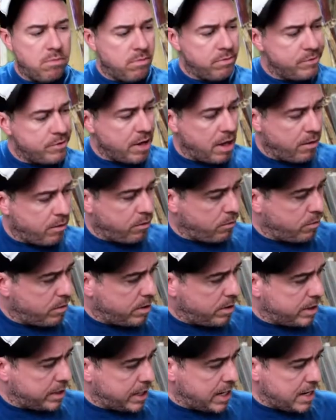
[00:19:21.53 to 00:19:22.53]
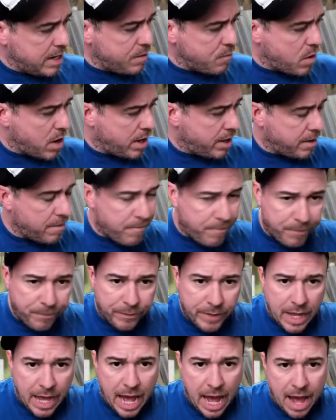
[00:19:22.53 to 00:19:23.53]
So anyway,
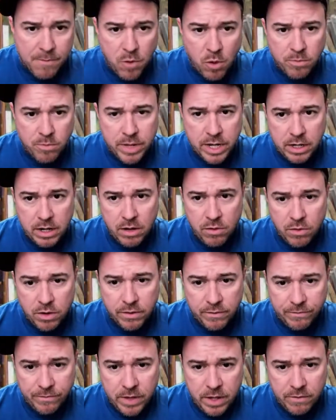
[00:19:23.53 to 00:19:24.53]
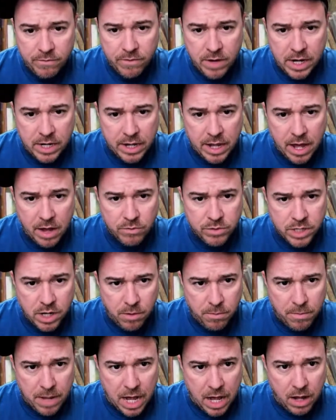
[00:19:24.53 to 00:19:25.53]
I'm going to be doing a few videos
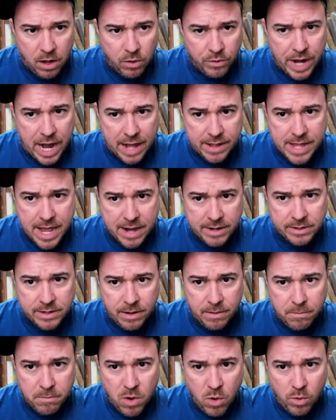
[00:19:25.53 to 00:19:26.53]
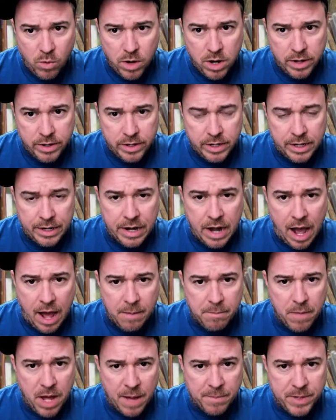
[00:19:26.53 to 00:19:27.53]
on my own. That moron,
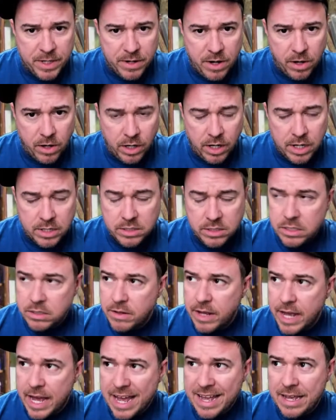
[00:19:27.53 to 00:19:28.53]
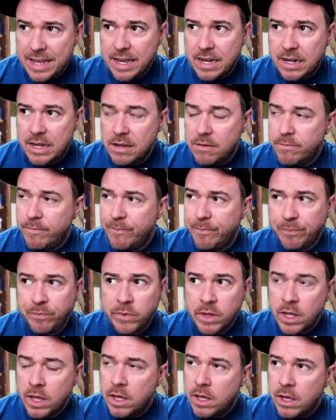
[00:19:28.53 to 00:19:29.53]
not Bobby Dirkens, that idiot,
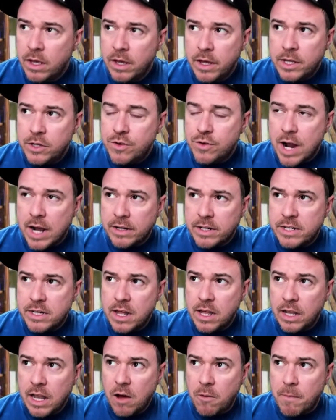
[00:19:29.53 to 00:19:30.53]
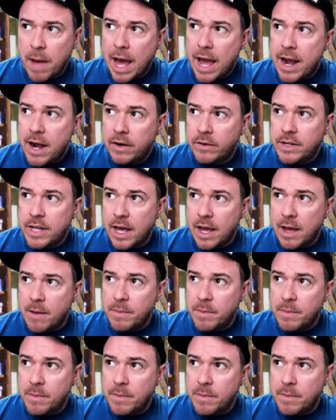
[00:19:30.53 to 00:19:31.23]
trying to steal all my airtime.